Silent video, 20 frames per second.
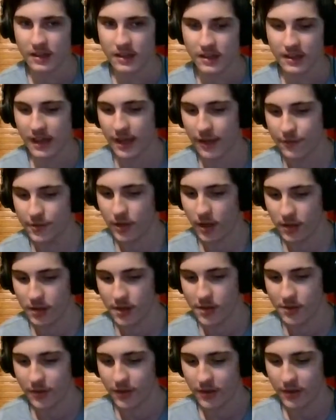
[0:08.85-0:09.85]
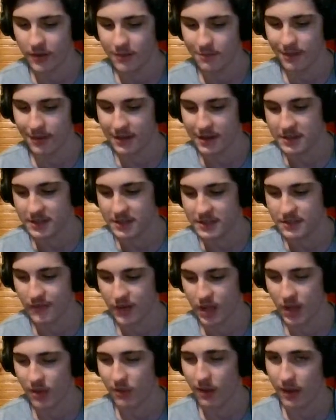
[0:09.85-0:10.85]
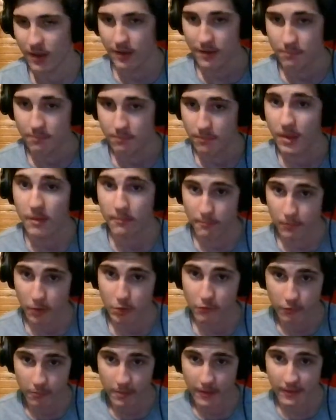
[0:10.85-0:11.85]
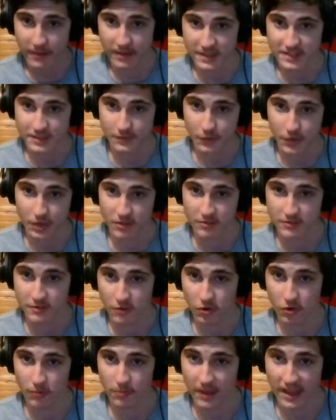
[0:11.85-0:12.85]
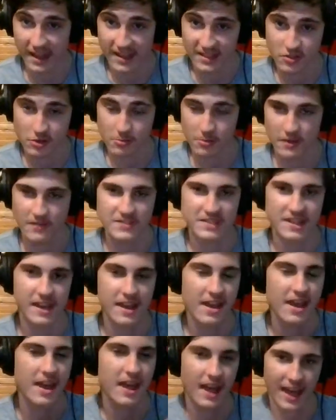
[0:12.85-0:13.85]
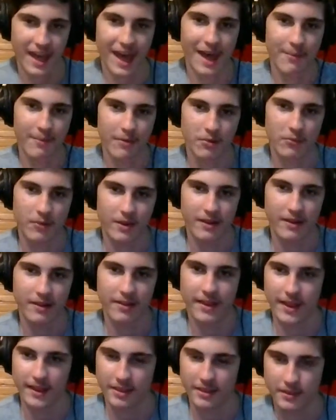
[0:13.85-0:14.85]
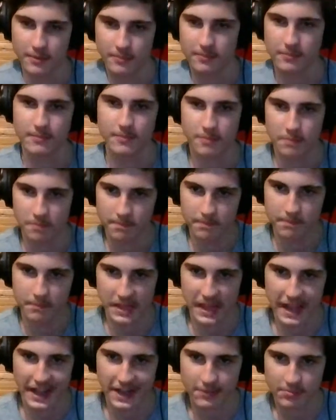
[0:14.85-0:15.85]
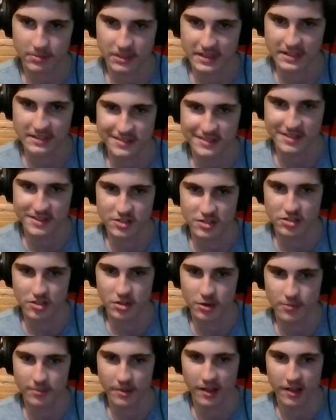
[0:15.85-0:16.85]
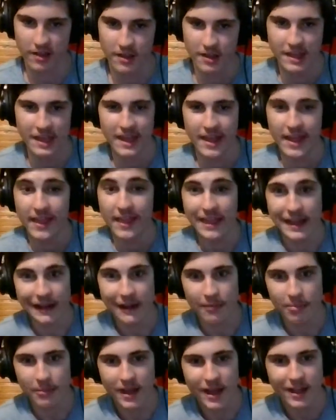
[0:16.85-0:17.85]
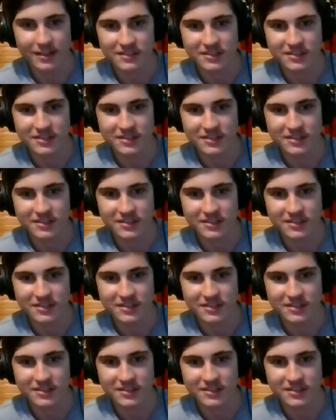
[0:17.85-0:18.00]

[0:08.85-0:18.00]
Yeah, if you didn't know, in the Billy Test video, in both Billy Test videos for the past 2 months, I have been wearing like the black PlayStation shirt, but now I'm not.